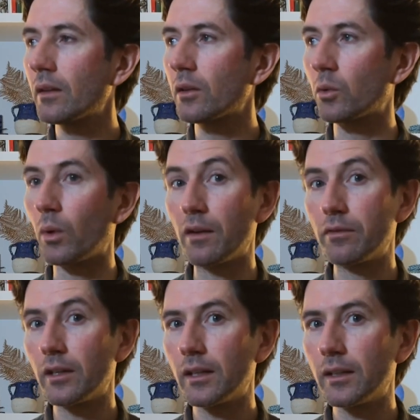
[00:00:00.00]

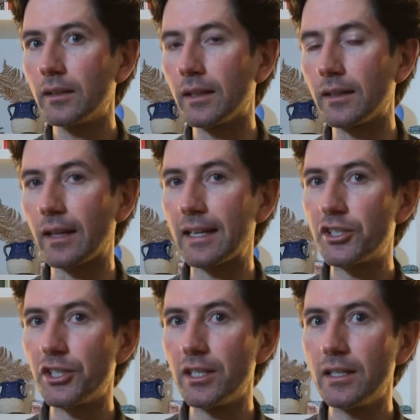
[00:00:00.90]
guava and
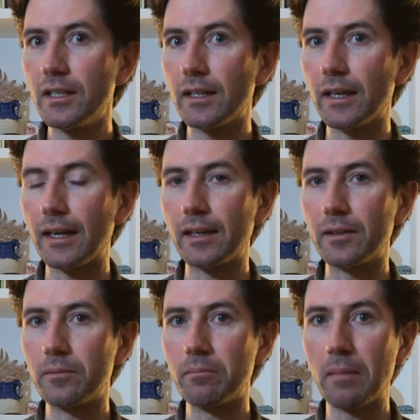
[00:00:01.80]
lychee
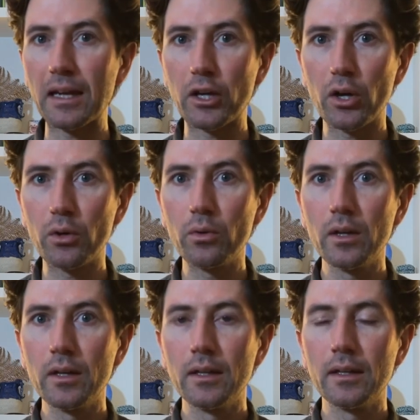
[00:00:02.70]
and mango
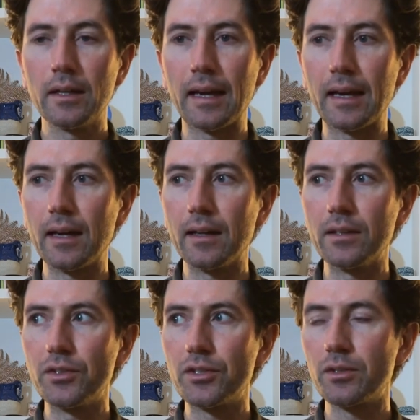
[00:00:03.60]

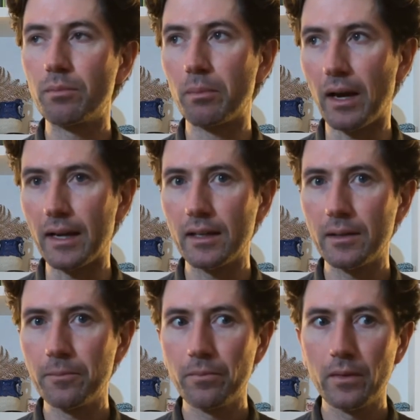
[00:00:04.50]
and
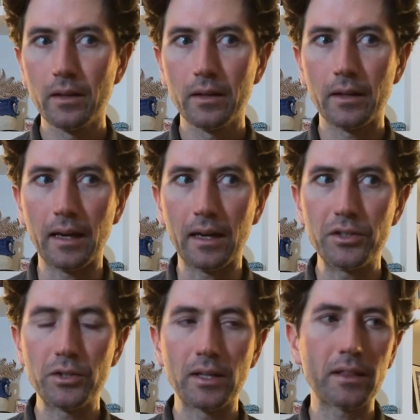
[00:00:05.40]
papaya. And
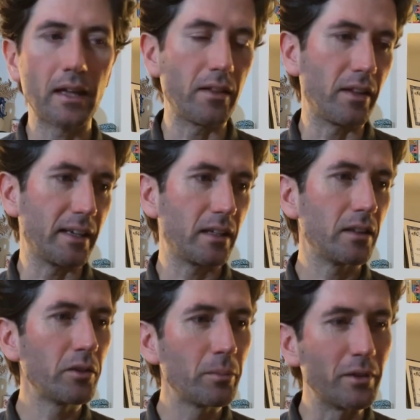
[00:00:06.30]
you get that like a
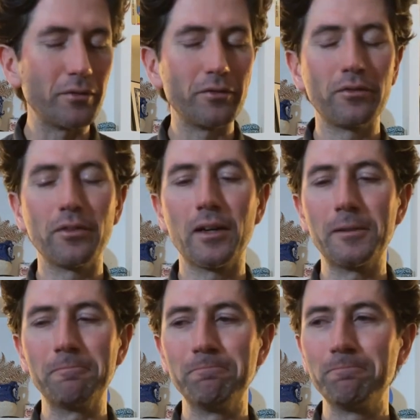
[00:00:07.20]
little bit of
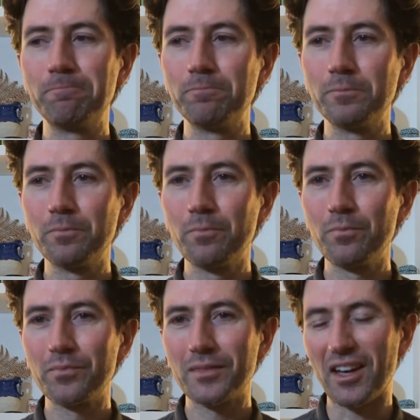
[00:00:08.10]
kind
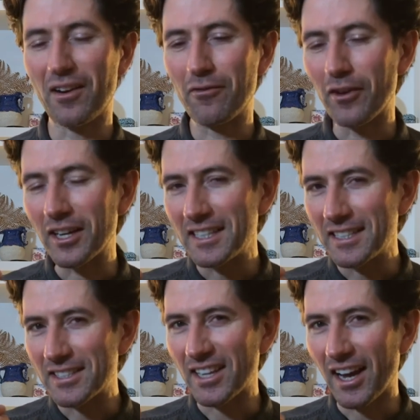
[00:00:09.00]
of funky
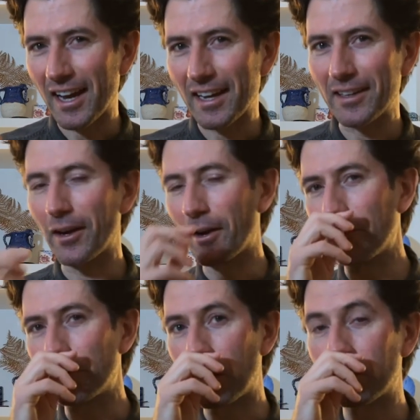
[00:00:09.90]
side
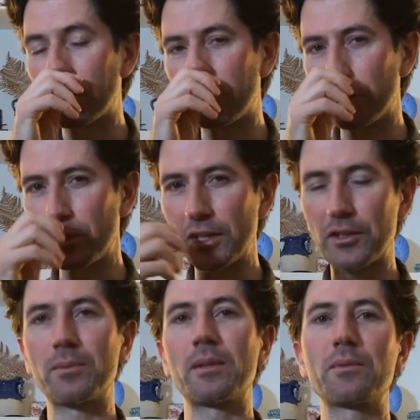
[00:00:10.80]
of tropical fruit. You know,
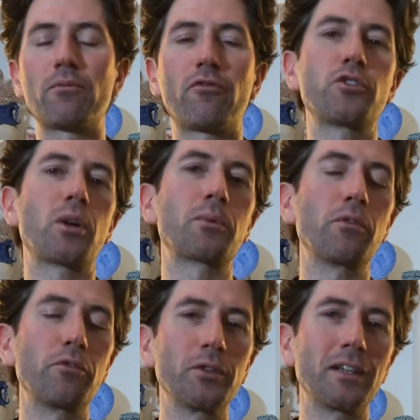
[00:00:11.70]
sometimes tropical
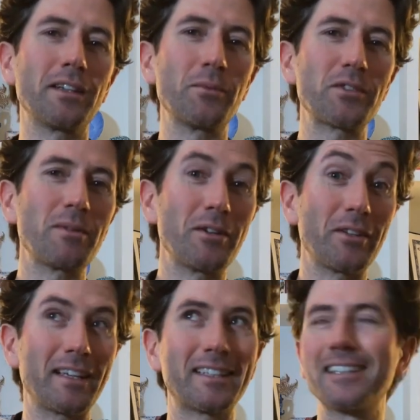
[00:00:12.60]
fruit can almost smell
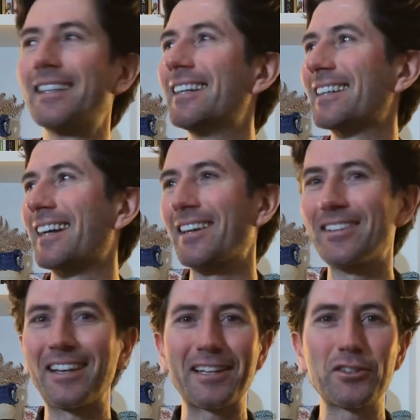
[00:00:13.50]
like kind of
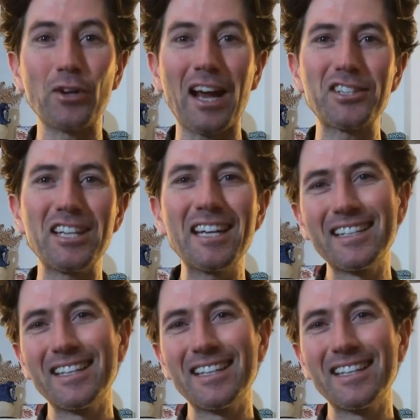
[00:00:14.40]
like trashy.